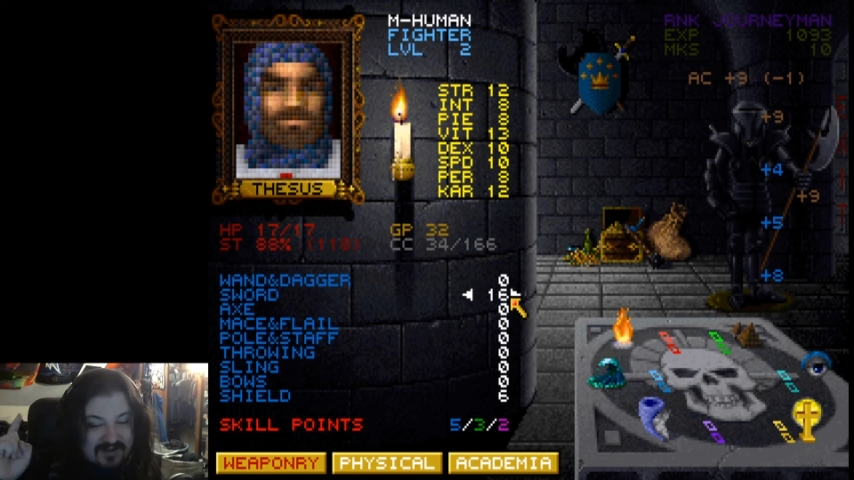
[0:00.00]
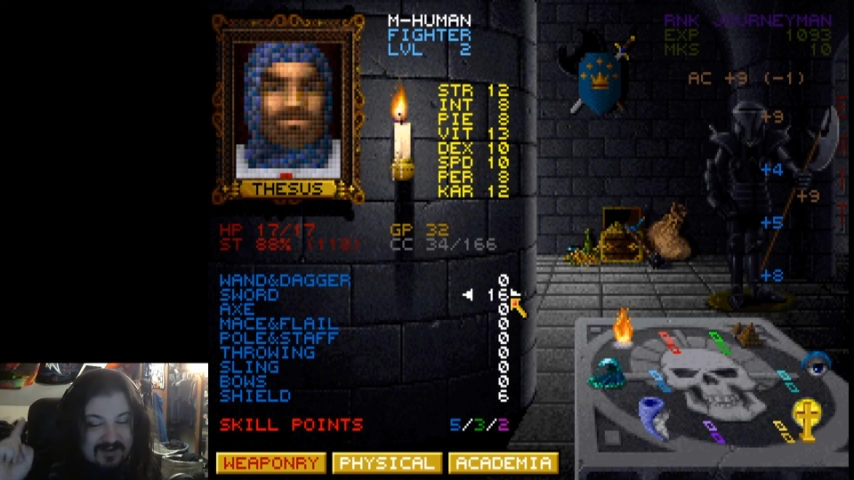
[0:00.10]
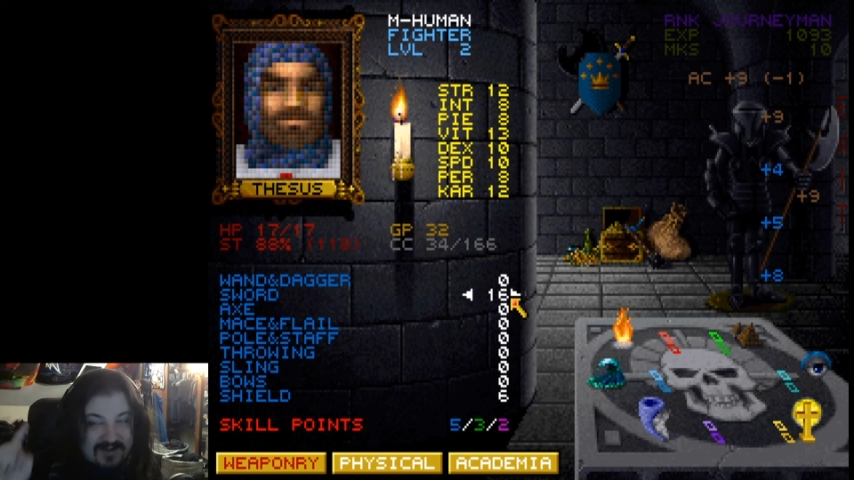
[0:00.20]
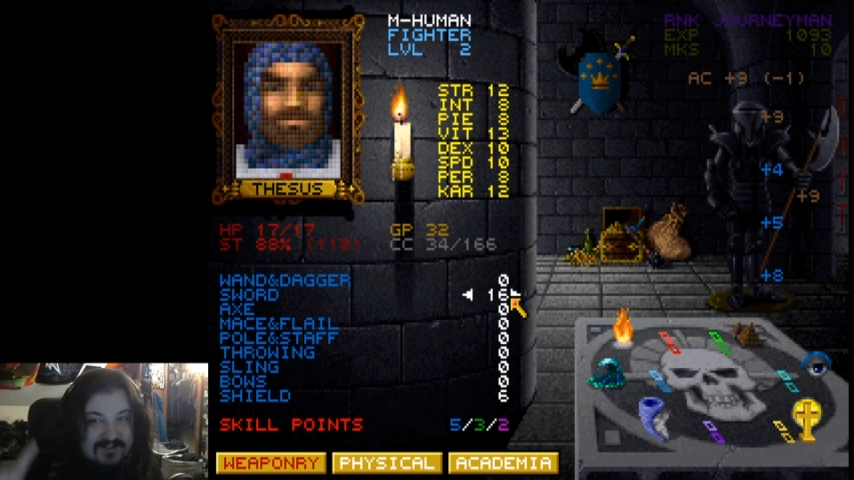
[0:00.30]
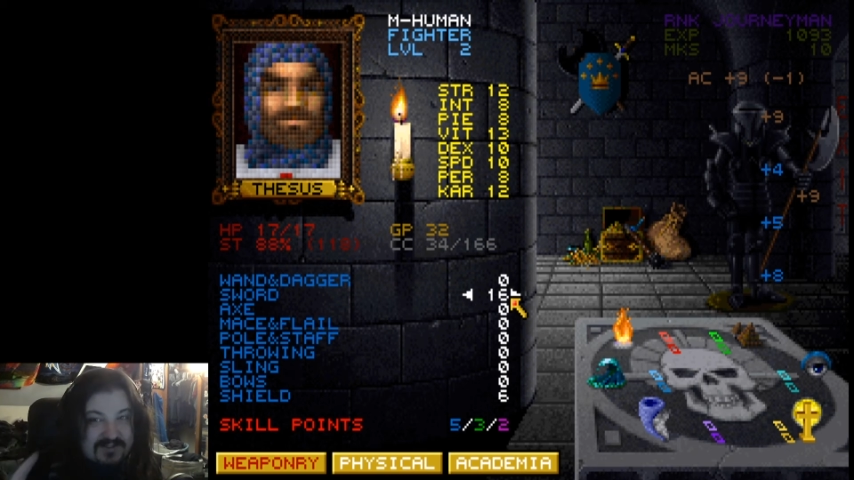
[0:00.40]

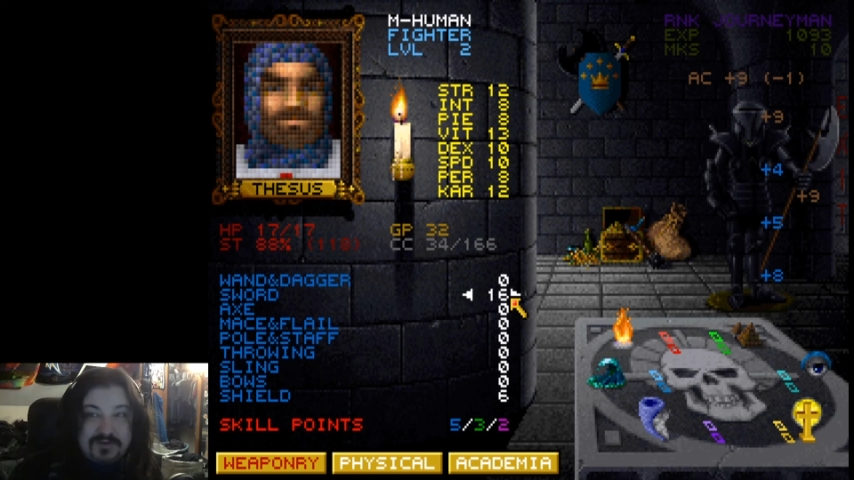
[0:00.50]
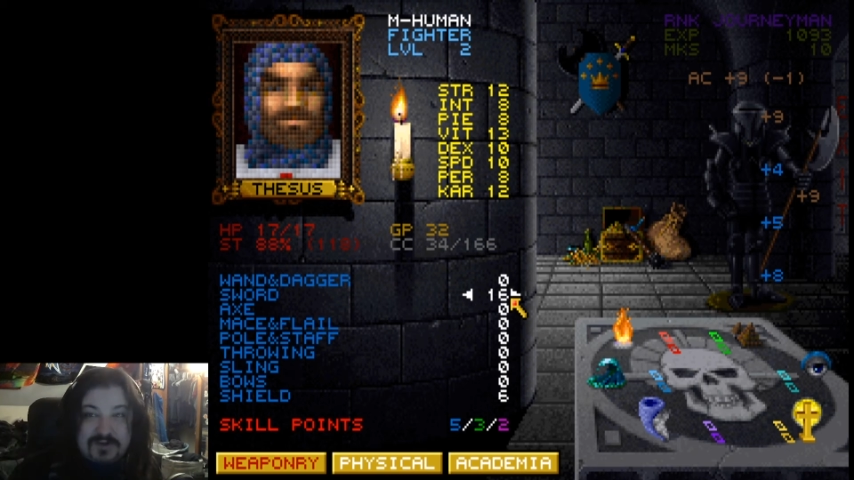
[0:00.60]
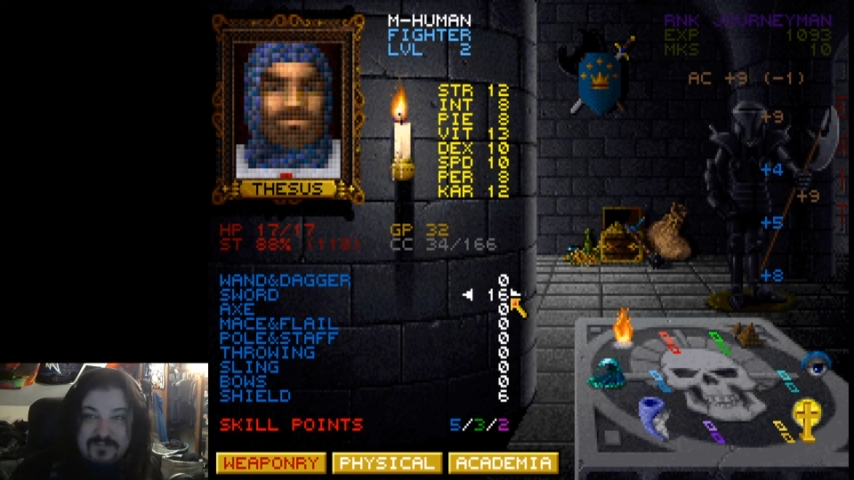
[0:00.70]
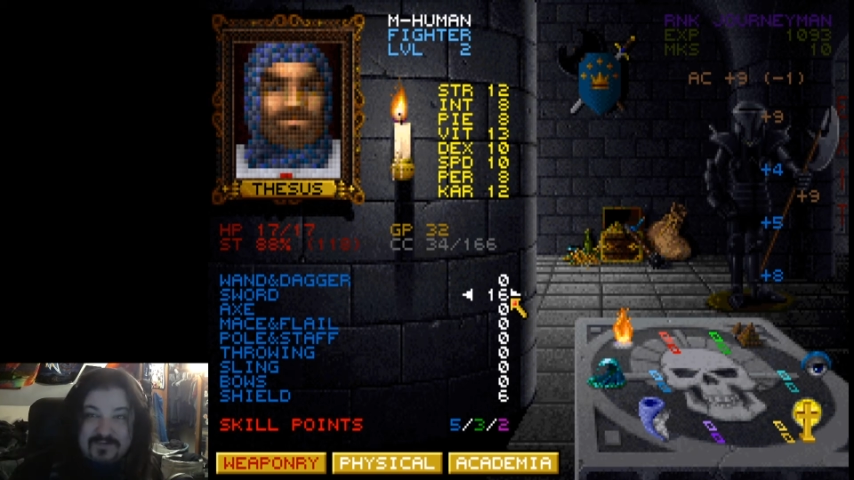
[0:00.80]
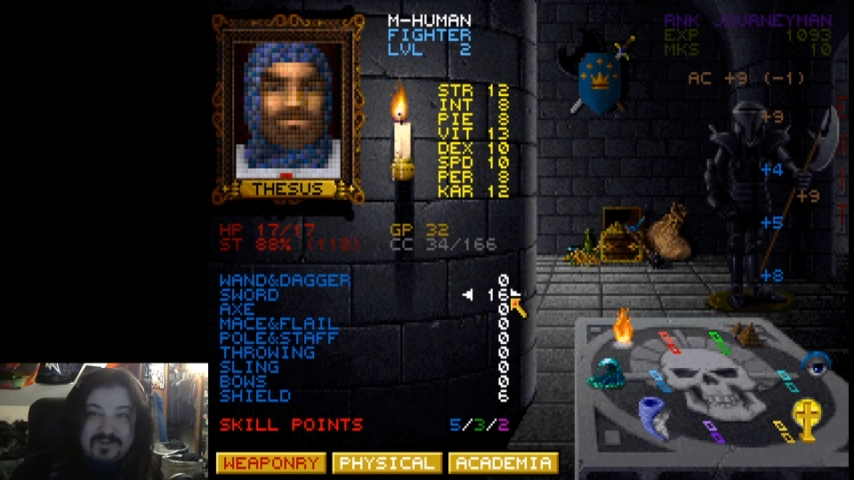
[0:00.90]
next
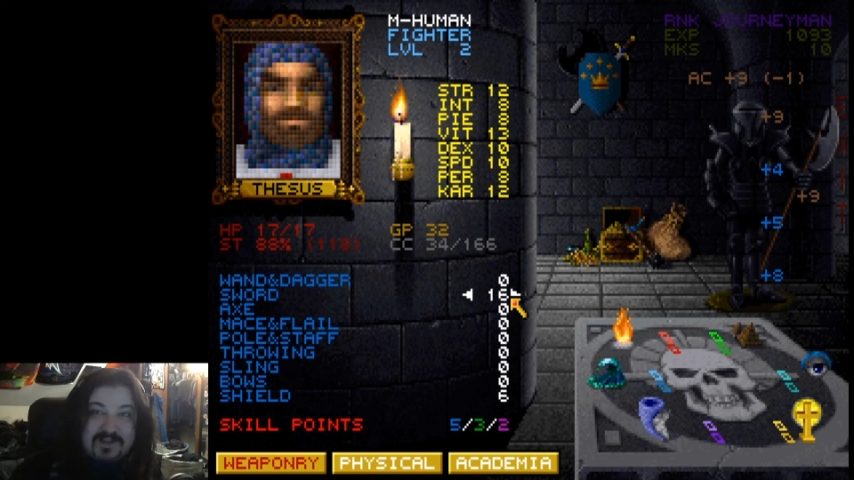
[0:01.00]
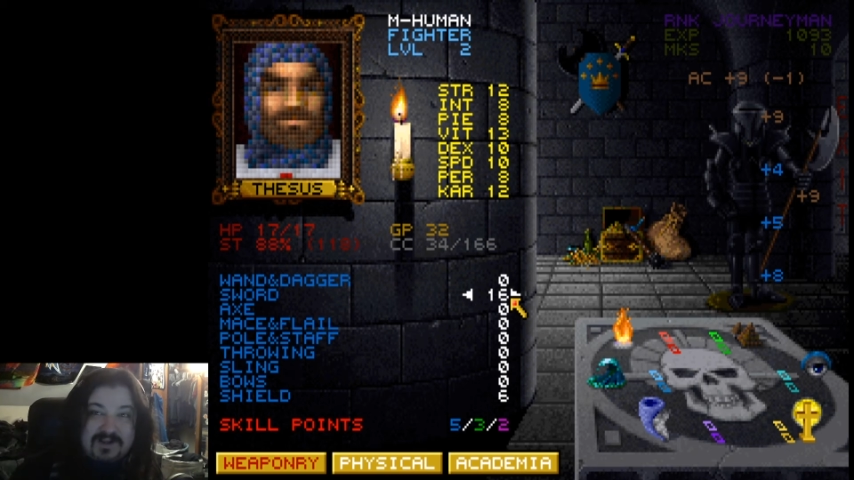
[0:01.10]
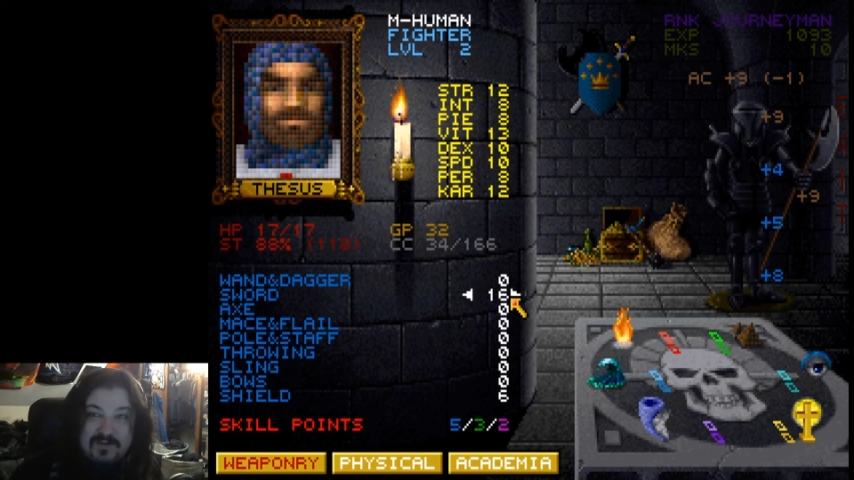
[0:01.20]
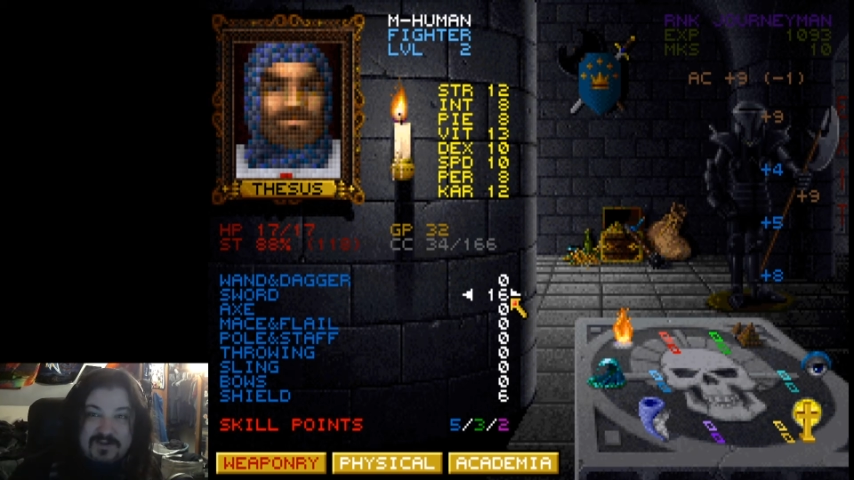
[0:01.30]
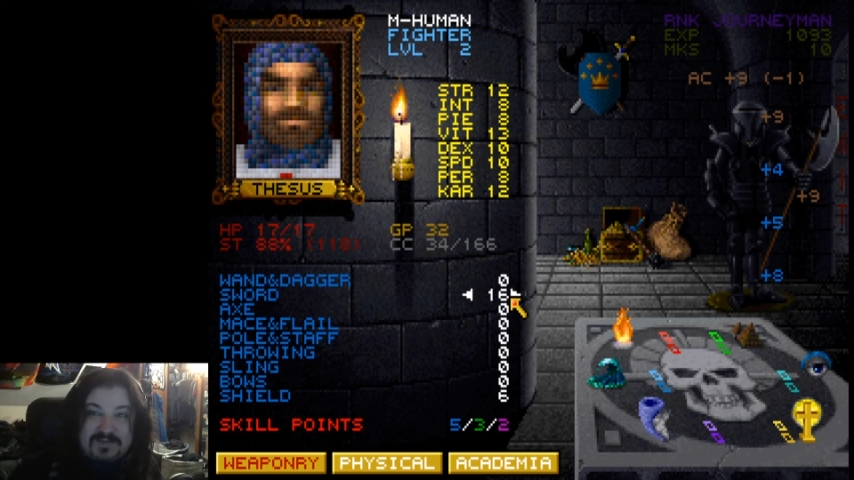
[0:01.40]
stream for the Late
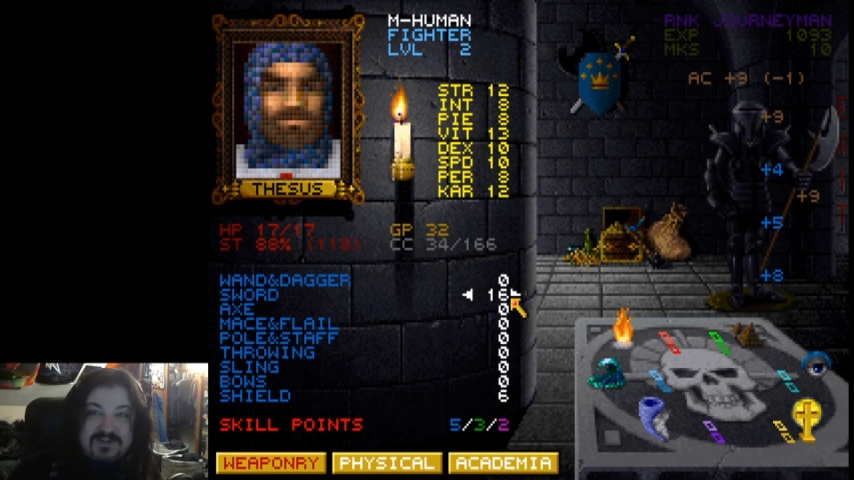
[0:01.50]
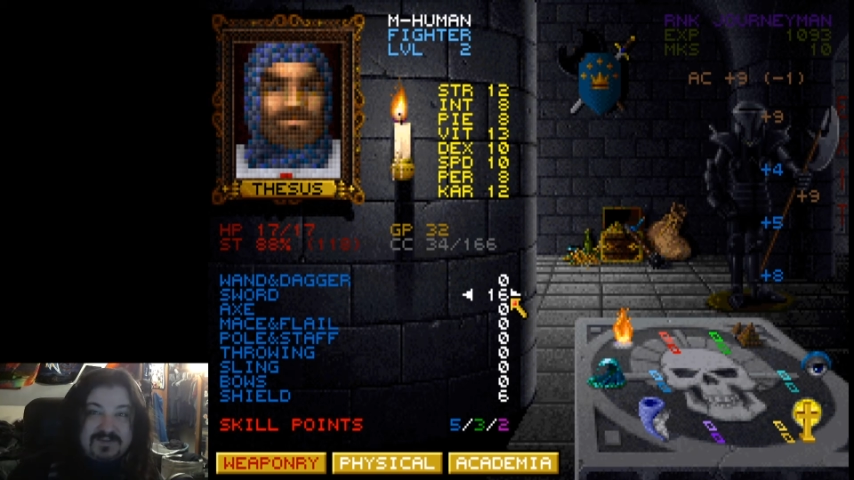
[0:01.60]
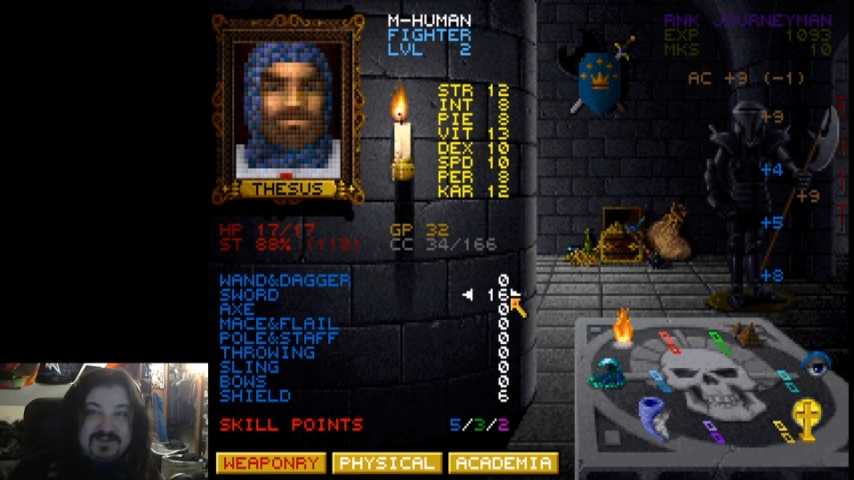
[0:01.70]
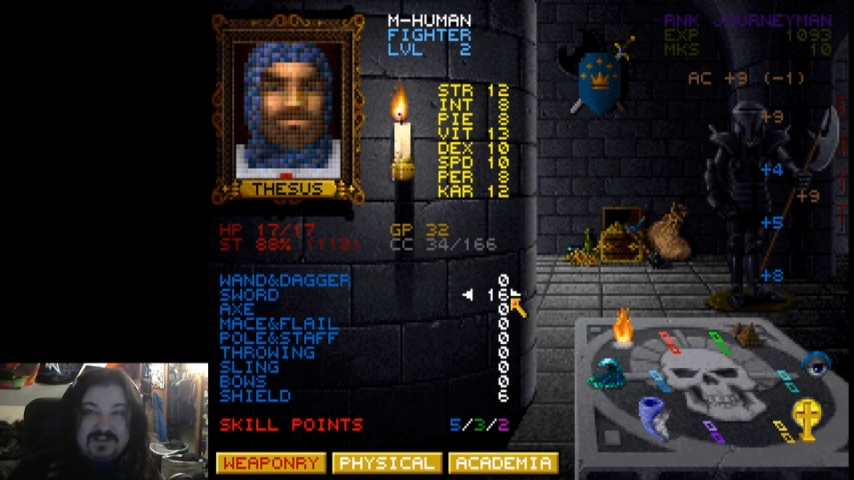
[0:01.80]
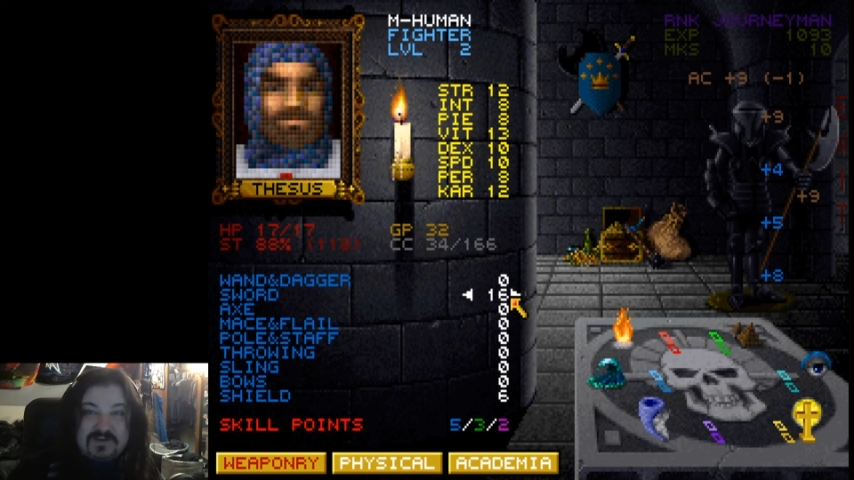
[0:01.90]
Night Wispy Tipsy,